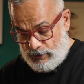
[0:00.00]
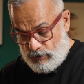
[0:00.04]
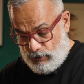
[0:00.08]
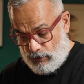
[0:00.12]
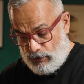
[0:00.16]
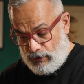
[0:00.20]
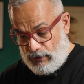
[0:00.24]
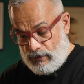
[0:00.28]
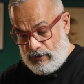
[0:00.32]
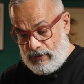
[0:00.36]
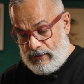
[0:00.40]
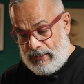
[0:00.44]

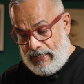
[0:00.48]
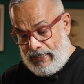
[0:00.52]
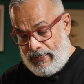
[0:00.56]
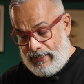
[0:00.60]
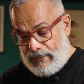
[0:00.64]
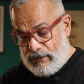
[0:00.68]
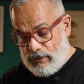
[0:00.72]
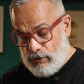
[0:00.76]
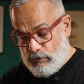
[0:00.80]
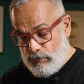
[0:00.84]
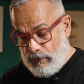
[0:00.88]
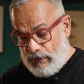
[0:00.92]
dongle
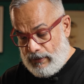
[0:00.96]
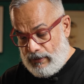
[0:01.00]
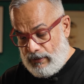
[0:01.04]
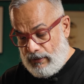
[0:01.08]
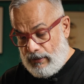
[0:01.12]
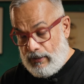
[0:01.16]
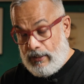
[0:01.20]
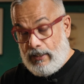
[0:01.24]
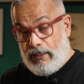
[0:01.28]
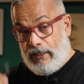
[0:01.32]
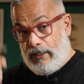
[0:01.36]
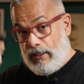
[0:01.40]
as well,
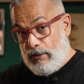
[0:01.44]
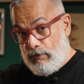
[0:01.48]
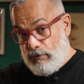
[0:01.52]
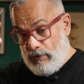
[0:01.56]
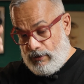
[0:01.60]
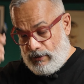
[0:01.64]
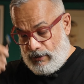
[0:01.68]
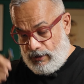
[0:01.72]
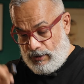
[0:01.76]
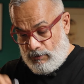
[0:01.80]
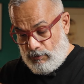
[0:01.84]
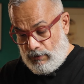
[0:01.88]
you
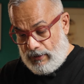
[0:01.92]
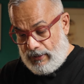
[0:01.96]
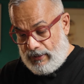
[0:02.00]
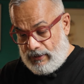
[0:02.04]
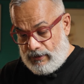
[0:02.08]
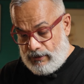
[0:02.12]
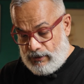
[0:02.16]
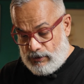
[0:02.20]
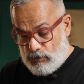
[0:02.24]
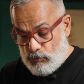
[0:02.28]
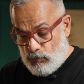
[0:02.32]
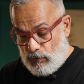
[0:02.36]
will require
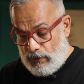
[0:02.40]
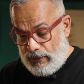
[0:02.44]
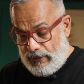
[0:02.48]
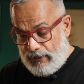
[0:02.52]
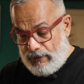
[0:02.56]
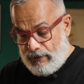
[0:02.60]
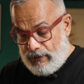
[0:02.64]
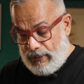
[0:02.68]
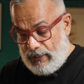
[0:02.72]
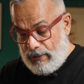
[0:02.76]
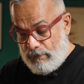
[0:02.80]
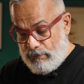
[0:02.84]
this
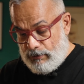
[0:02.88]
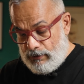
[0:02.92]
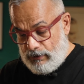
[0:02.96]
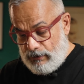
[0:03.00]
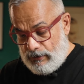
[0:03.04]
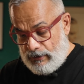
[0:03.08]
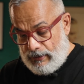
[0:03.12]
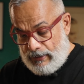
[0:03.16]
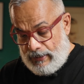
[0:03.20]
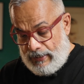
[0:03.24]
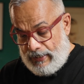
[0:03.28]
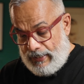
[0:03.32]
Y
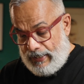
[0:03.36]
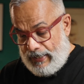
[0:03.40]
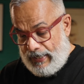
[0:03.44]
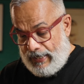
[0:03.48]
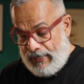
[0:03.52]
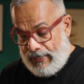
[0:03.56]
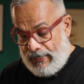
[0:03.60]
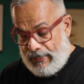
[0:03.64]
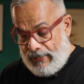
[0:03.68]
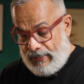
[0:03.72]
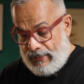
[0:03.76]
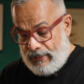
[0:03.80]
cable,
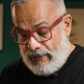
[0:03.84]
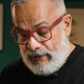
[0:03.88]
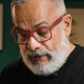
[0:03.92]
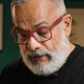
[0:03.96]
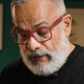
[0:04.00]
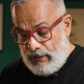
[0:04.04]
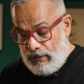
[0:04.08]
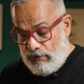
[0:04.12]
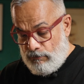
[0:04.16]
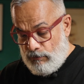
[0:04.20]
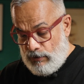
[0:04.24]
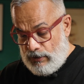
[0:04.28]
and
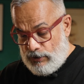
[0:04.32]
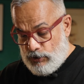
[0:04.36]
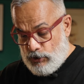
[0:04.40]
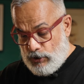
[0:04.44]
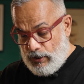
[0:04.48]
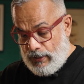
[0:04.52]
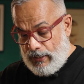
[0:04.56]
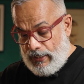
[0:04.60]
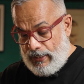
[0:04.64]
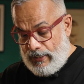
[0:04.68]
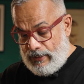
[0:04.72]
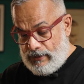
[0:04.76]
in which
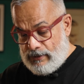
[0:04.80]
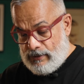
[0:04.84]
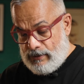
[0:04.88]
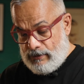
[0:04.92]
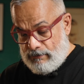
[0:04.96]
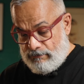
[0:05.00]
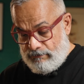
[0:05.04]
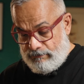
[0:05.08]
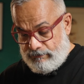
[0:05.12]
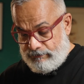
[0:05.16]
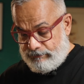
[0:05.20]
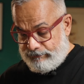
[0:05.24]

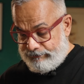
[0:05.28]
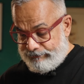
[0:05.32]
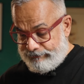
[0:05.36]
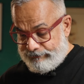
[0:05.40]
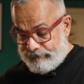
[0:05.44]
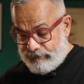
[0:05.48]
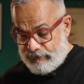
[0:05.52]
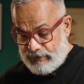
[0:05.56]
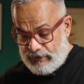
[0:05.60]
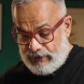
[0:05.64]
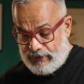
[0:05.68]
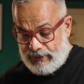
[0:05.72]
case
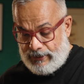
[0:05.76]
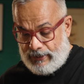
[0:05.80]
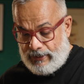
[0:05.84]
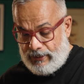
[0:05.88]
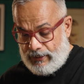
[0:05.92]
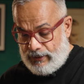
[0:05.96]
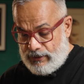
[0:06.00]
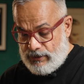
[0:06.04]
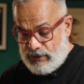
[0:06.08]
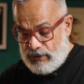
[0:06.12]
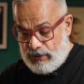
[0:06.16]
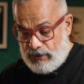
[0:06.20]

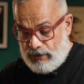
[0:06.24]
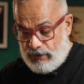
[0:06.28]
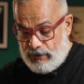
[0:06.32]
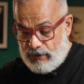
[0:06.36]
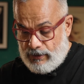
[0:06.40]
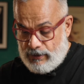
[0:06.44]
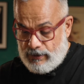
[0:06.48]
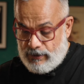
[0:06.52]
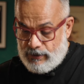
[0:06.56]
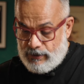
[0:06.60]
connecting